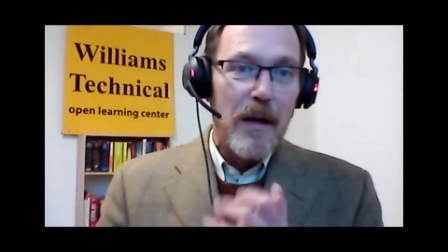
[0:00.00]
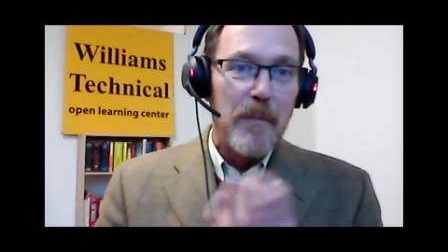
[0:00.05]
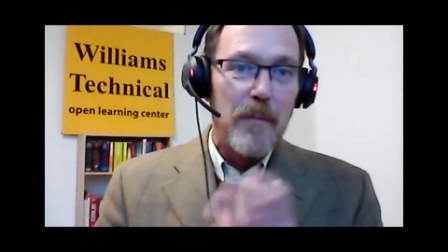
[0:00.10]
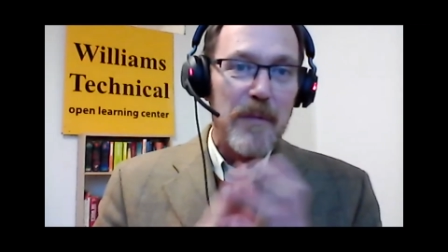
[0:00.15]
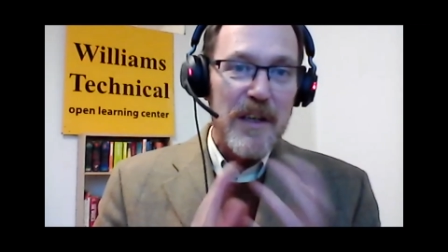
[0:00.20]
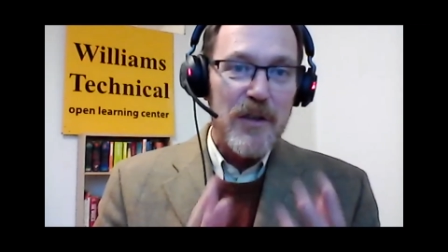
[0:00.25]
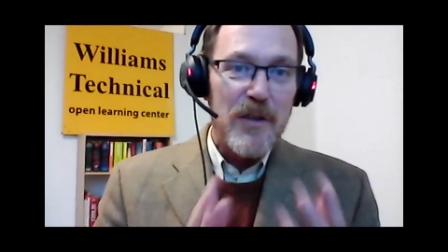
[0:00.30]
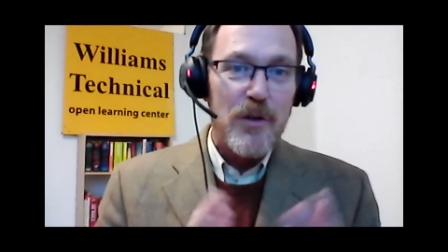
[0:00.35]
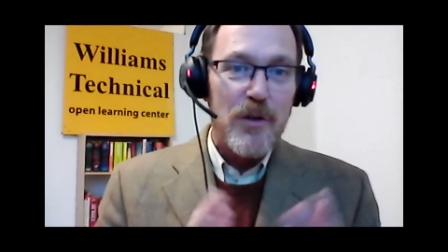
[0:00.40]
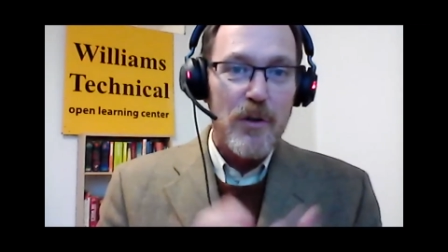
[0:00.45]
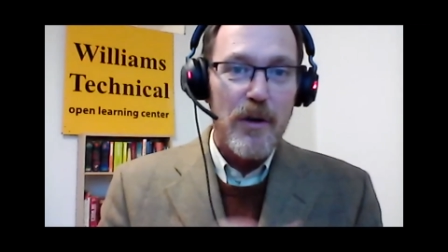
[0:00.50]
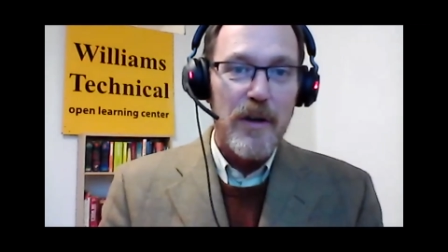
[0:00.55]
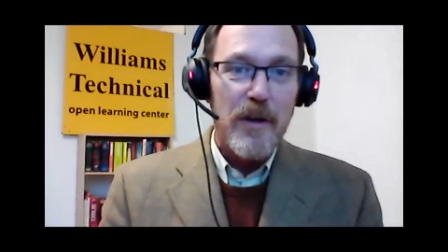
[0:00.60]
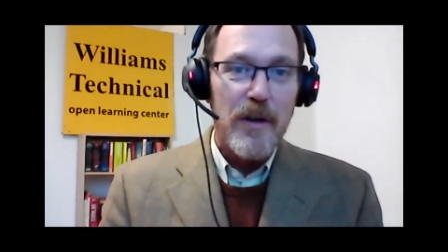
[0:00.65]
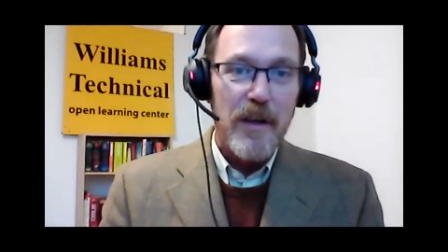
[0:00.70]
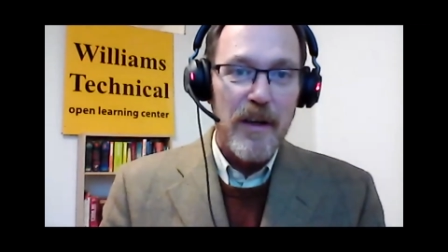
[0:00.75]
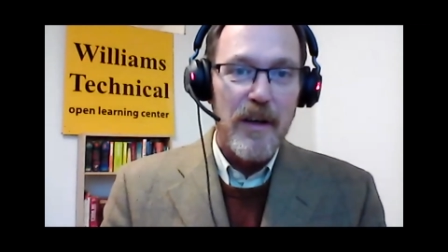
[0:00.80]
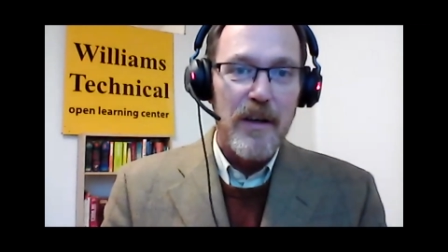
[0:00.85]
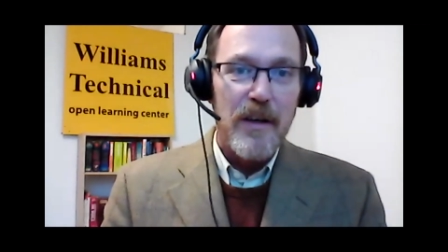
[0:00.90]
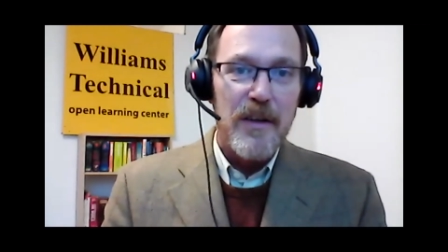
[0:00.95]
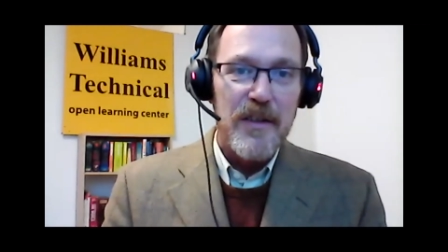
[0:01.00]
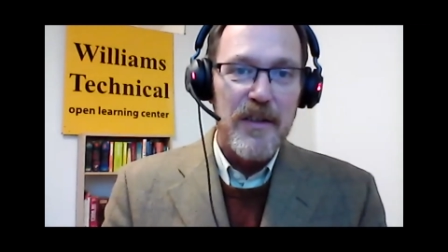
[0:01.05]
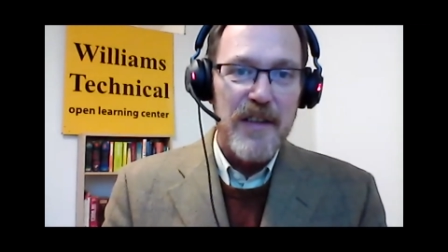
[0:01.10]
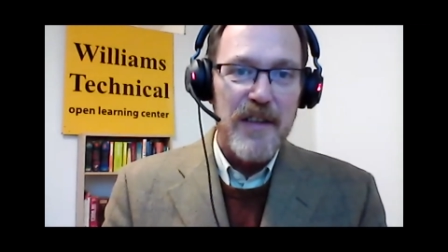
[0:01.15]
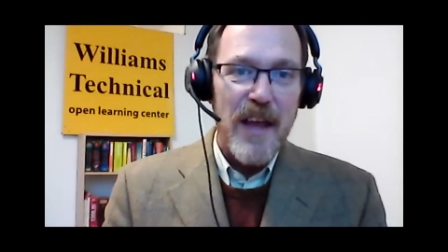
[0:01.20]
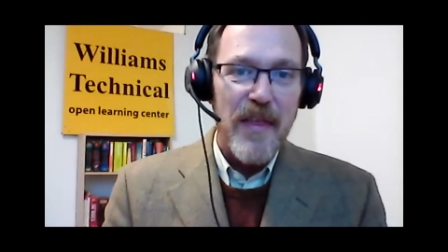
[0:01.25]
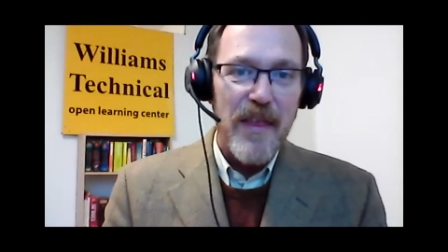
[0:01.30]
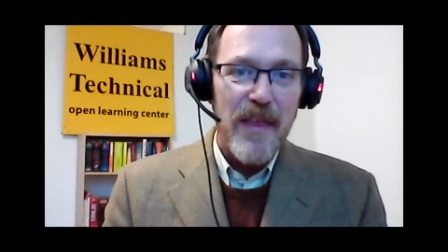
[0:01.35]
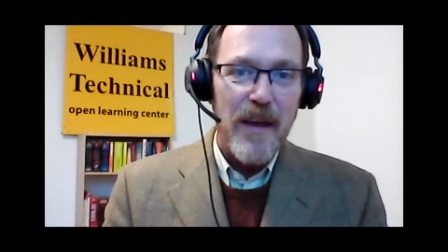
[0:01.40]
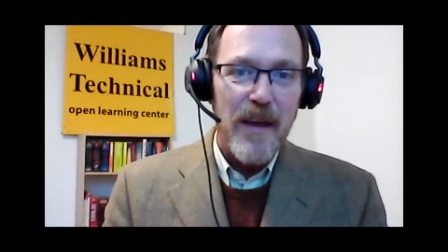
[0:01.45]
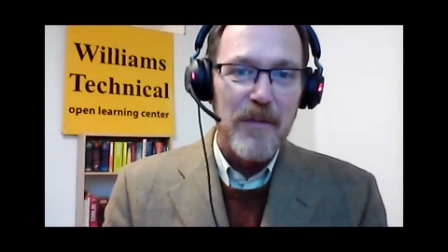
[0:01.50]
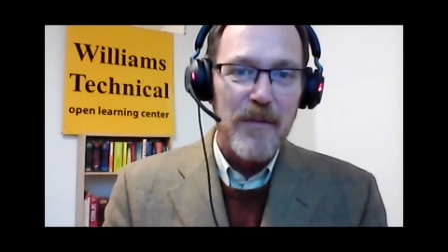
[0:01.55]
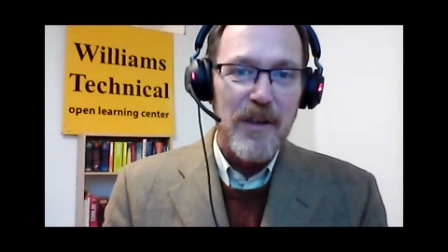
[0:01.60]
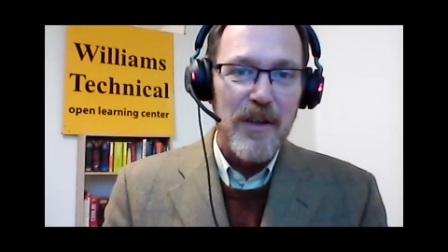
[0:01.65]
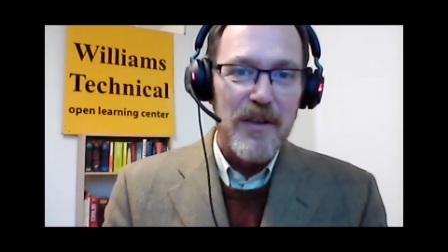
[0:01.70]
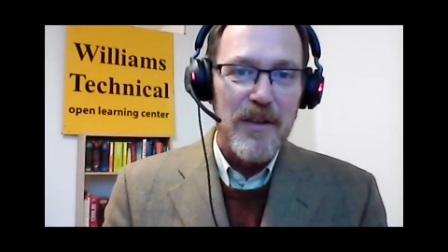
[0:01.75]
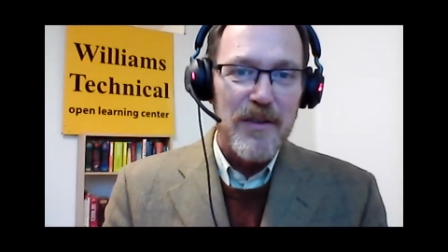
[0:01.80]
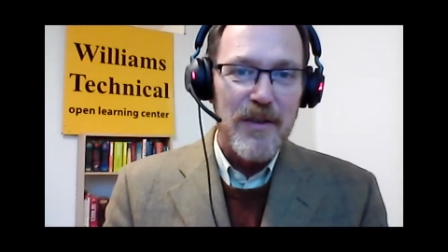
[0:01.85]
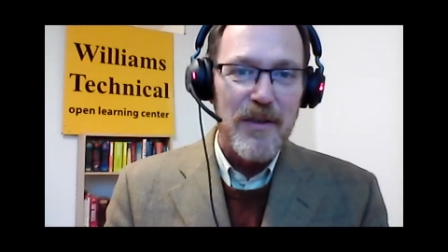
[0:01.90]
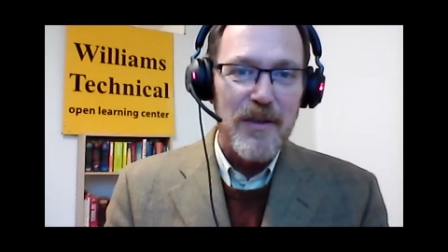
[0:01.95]
be sure to send them to
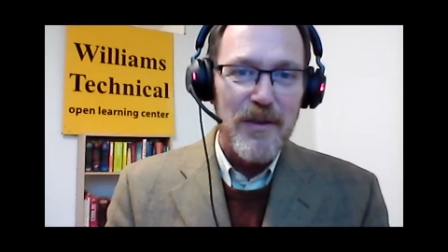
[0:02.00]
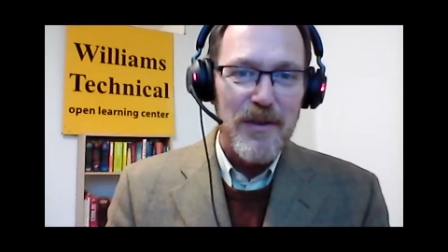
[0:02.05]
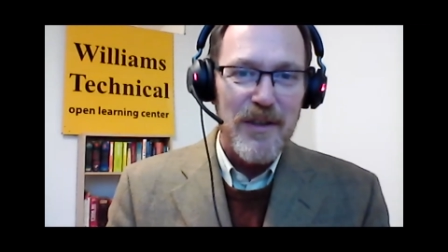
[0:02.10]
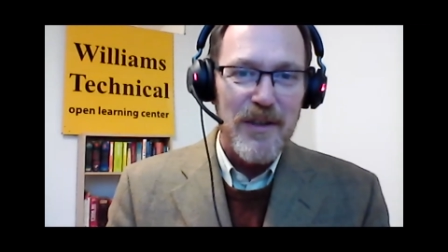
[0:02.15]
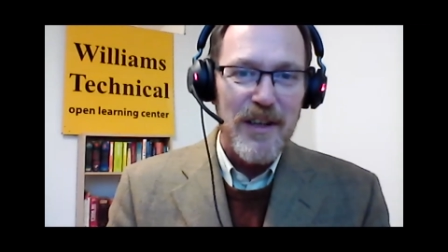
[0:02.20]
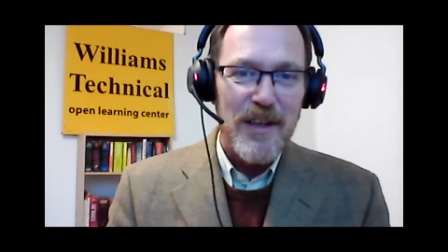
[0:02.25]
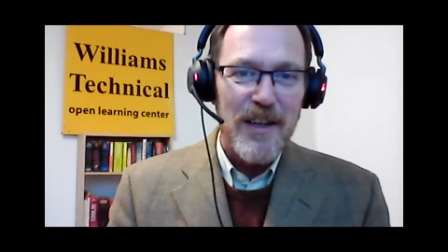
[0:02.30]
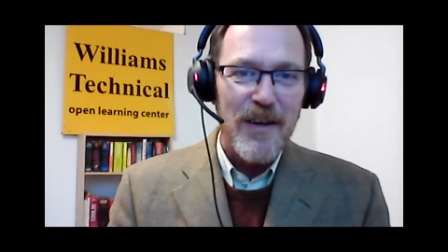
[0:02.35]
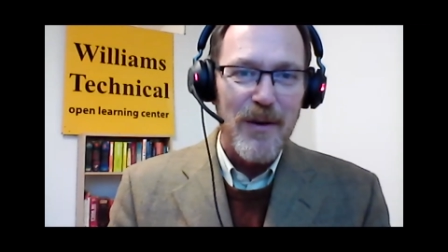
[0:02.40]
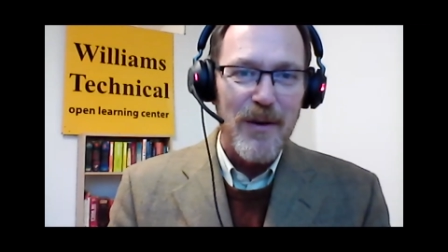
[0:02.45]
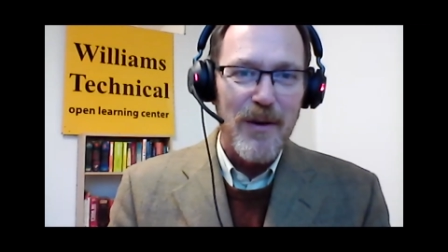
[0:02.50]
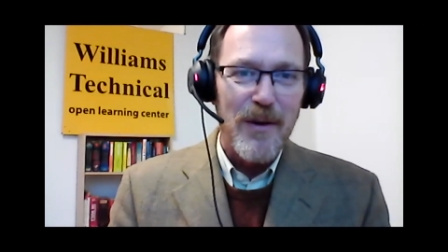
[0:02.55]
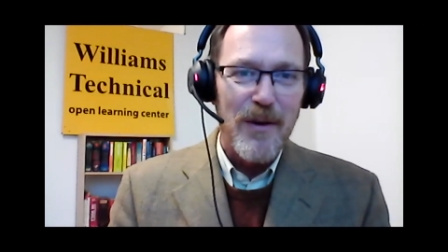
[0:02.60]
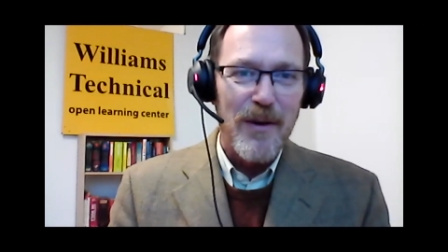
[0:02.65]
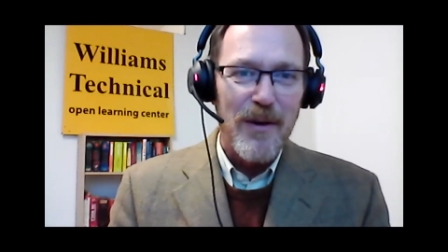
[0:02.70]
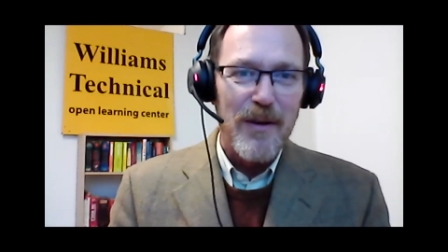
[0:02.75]
Zuzi or